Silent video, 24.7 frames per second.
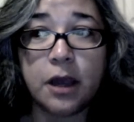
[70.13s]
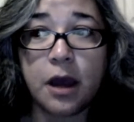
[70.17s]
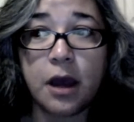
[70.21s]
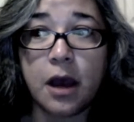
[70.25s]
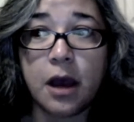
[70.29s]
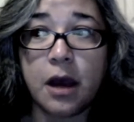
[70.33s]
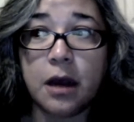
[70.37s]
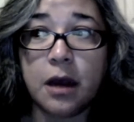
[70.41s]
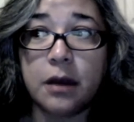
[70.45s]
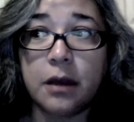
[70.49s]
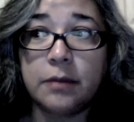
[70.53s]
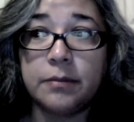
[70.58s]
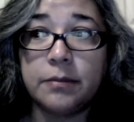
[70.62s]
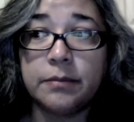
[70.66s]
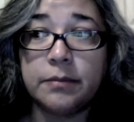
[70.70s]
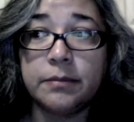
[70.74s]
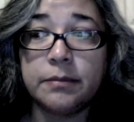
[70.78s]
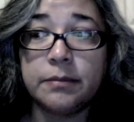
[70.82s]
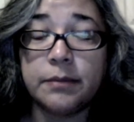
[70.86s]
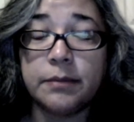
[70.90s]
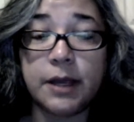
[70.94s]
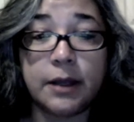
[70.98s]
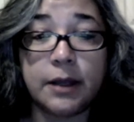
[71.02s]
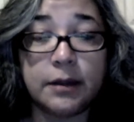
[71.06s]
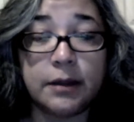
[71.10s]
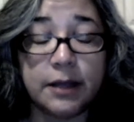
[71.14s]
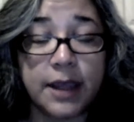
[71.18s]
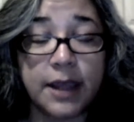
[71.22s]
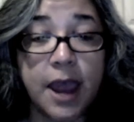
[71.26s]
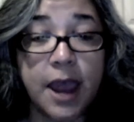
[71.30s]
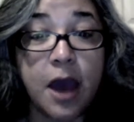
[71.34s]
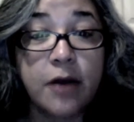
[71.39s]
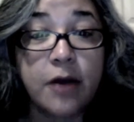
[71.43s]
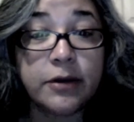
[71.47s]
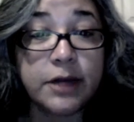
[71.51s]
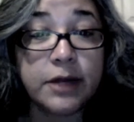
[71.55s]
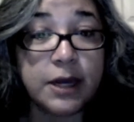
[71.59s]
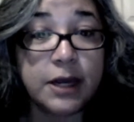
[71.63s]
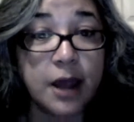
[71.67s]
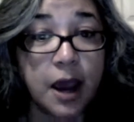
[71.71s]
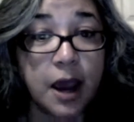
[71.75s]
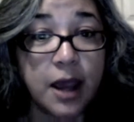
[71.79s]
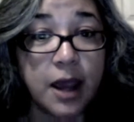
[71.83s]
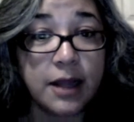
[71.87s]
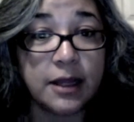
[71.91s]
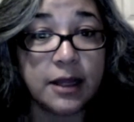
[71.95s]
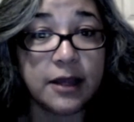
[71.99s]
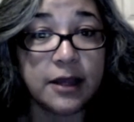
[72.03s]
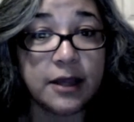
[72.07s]
in the county
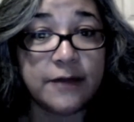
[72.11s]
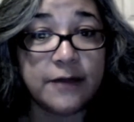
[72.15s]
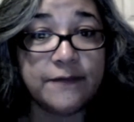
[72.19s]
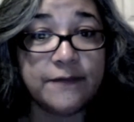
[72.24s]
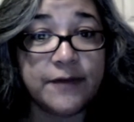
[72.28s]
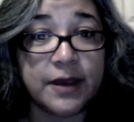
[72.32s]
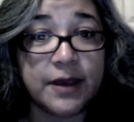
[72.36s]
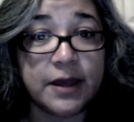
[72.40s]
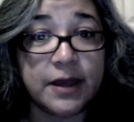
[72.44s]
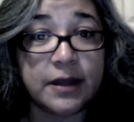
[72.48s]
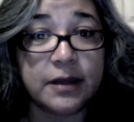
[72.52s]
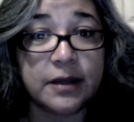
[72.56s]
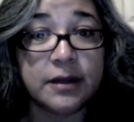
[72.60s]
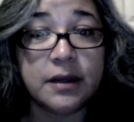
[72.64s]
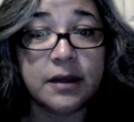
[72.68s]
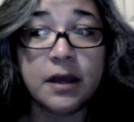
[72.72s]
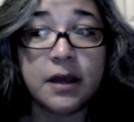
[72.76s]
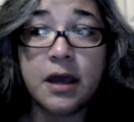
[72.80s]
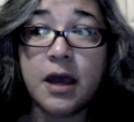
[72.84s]
I live in,